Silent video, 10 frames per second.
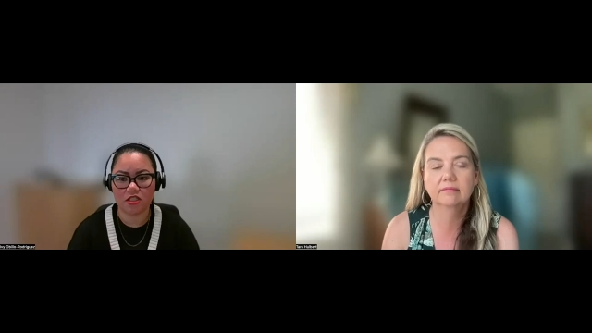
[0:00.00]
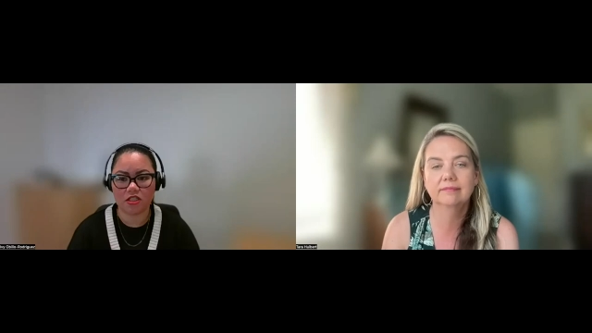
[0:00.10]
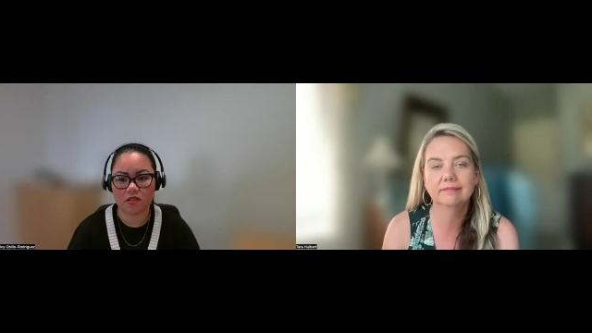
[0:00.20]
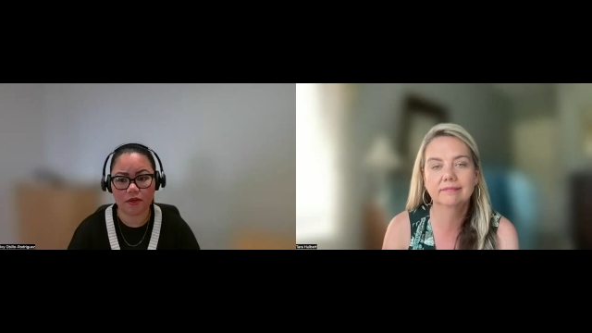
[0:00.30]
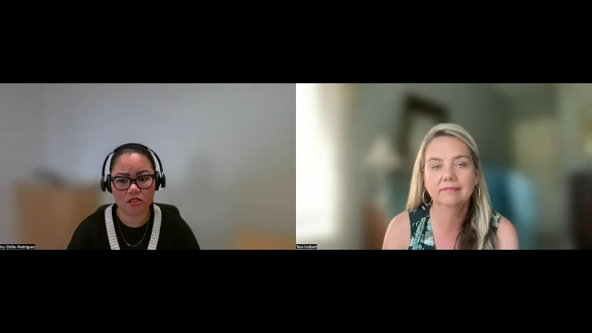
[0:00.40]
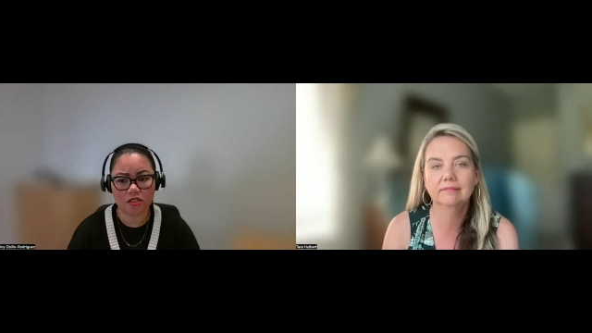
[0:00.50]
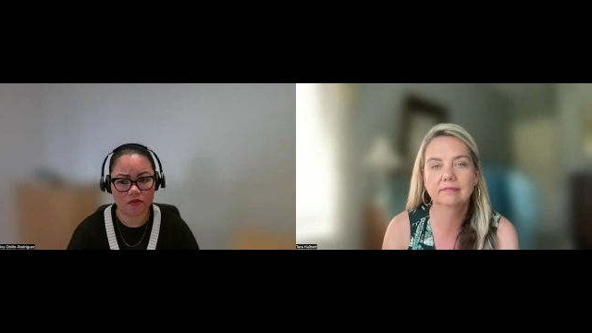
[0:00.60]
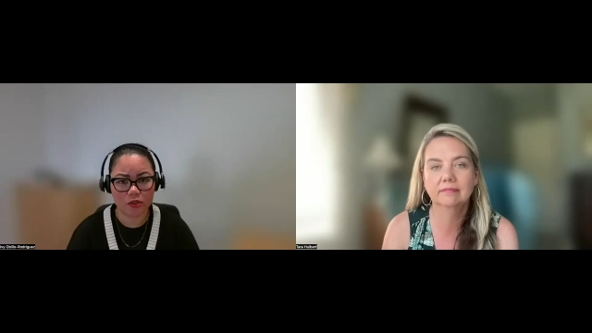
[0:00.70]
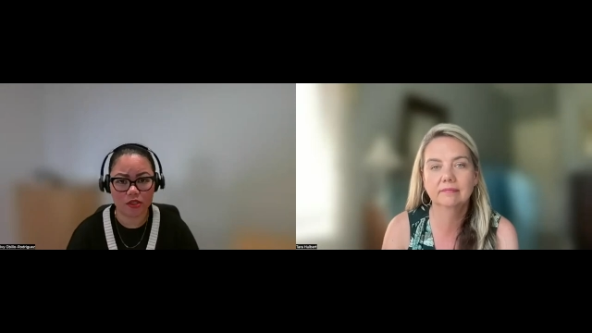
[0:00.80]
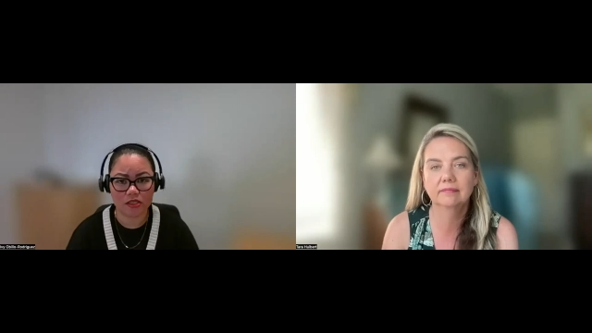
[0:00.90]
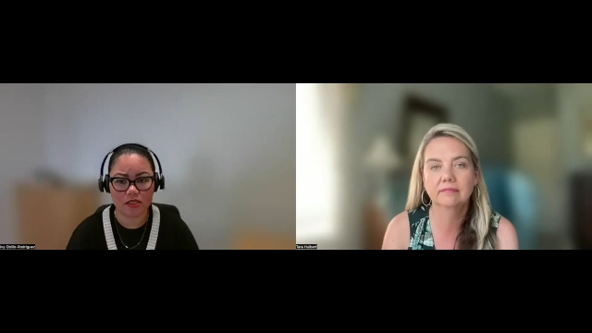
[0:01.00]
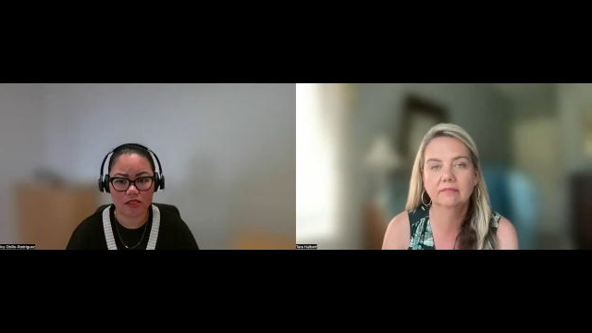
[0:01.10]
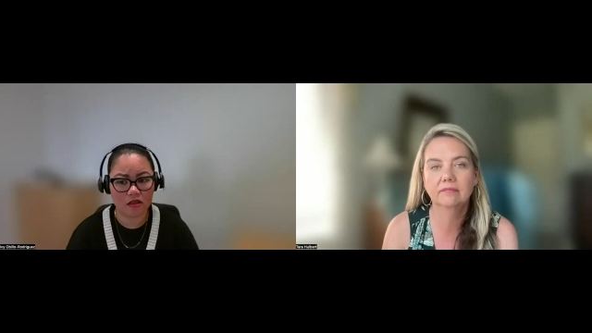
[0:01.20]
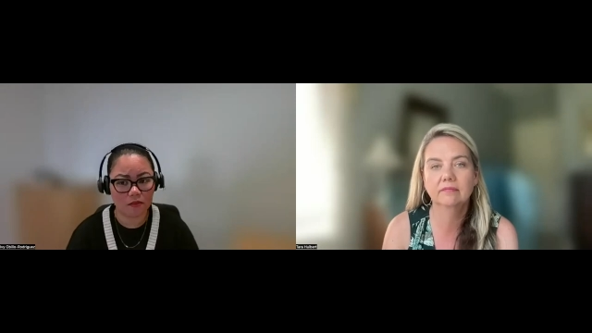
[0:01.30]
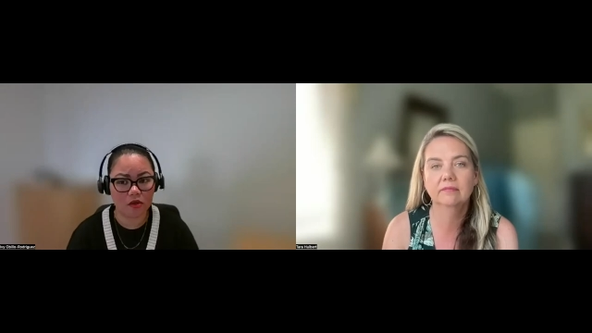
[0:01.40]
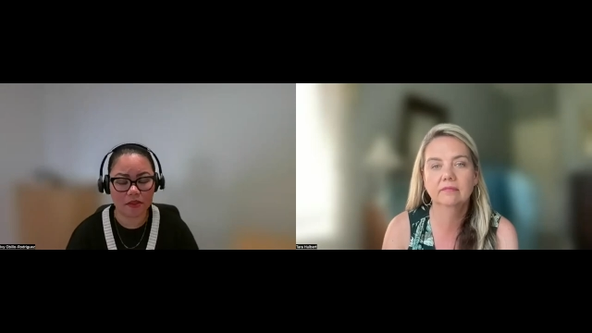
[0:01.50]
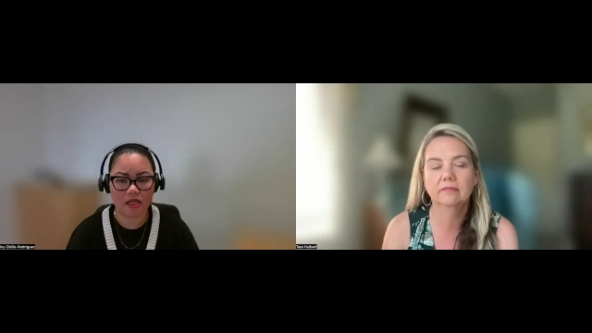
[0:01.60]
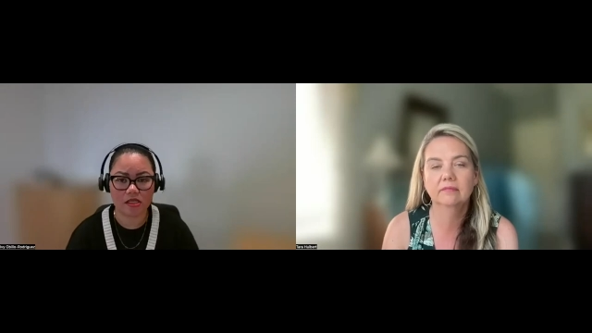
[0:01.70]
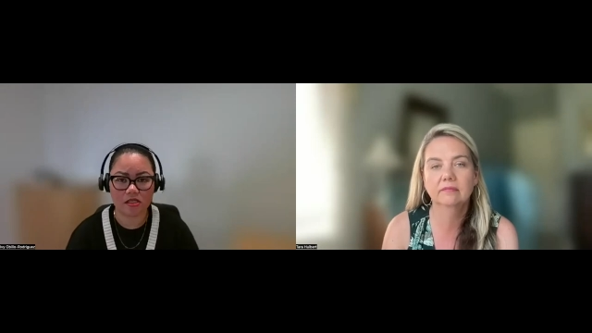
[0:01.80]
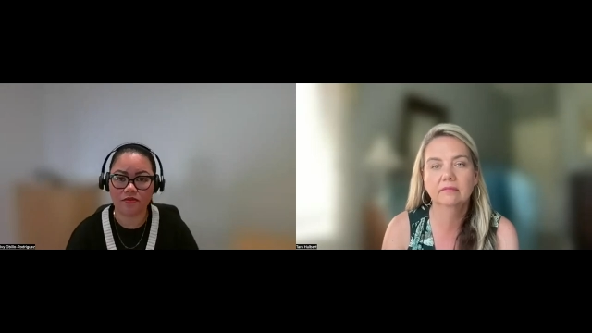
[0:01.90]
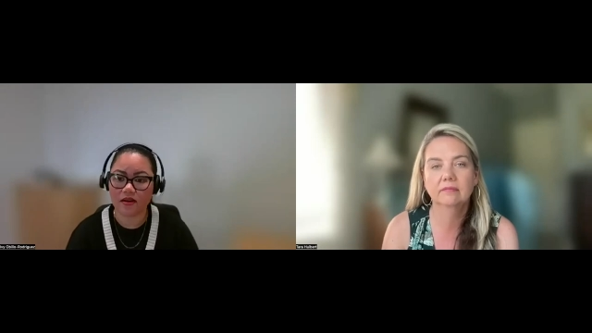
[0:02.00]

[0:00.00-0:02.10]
Speaker 1: expression of interest, at the moment it's